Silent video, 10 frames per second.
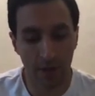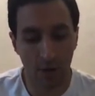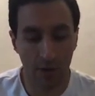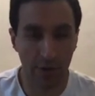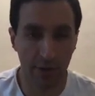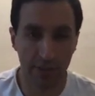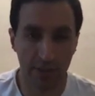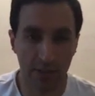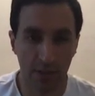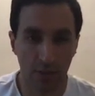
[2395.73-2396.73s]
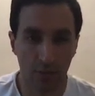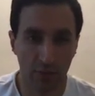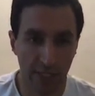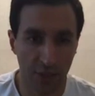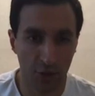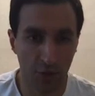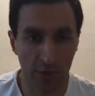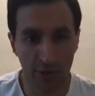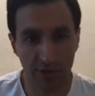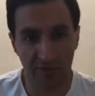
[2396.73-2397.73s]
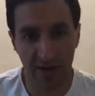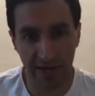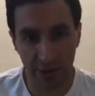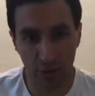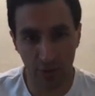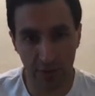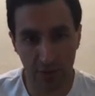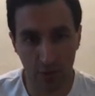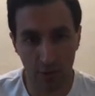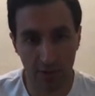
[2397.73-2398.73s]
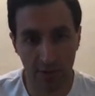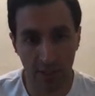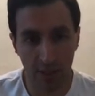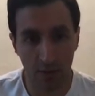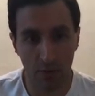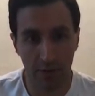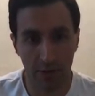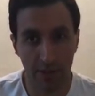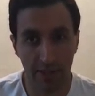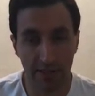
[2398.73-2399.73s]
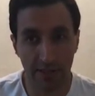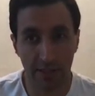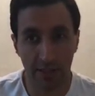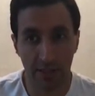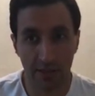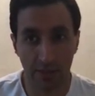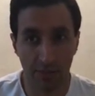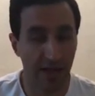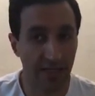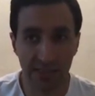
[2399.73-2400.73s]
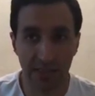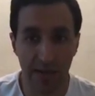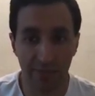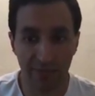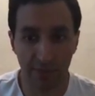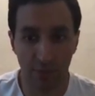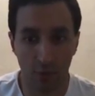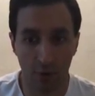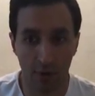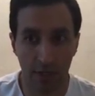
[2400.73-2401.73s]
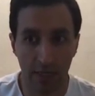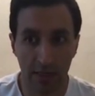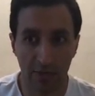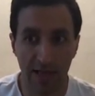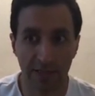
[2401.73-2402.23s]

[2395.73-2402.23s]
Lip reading: whether it's reach, whether it's financial resource, whether it's any type of support, that's